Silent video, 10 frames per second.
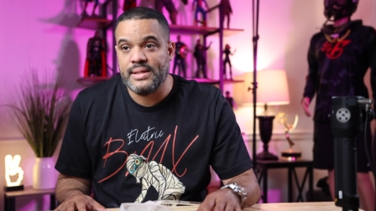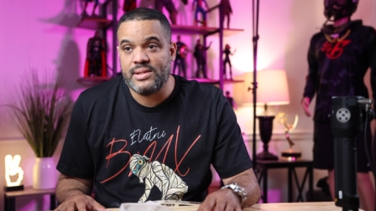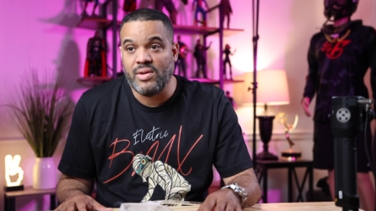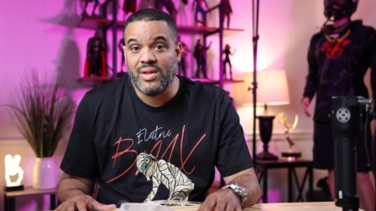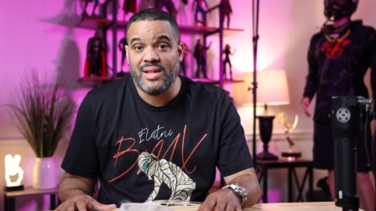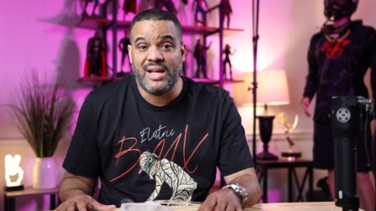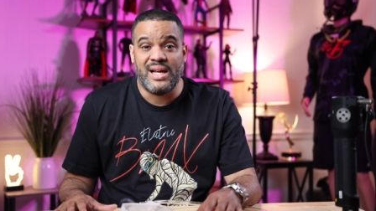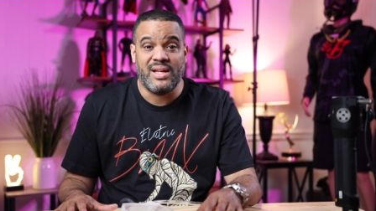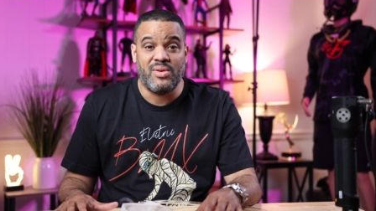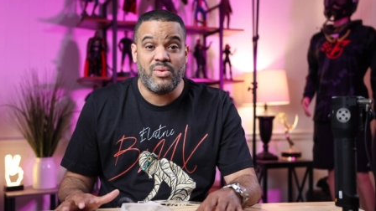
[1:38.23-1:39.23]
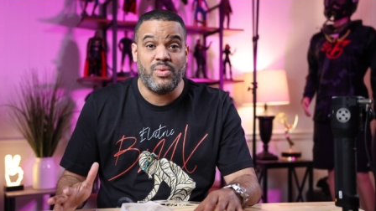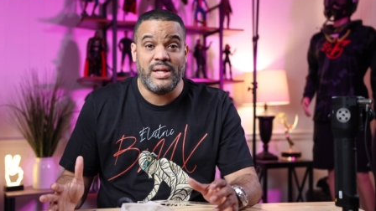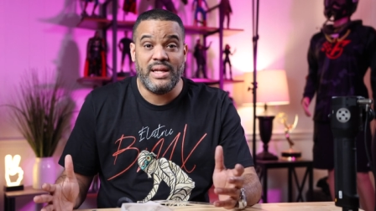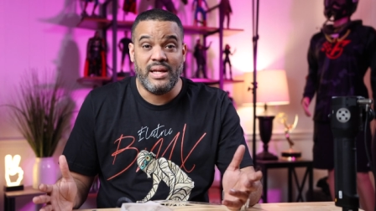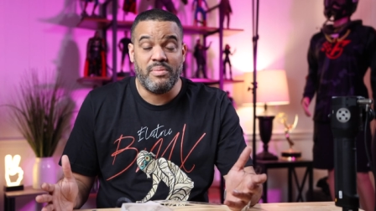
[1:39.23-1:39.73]
it's something that you don't
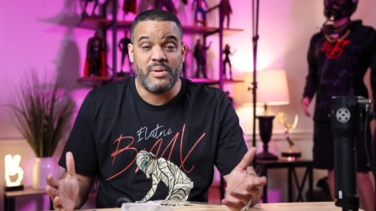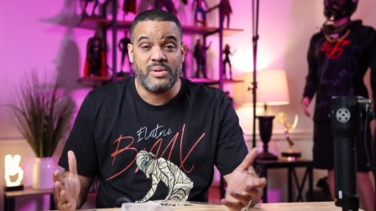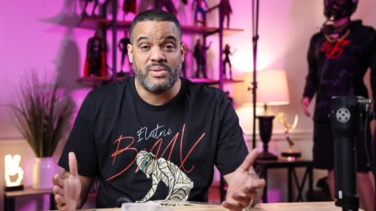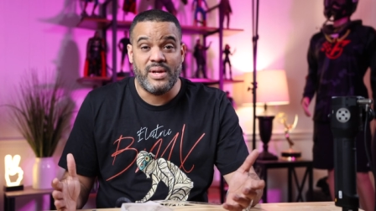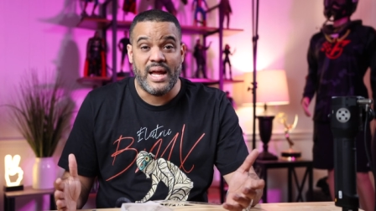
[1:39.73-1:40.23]
really need because you're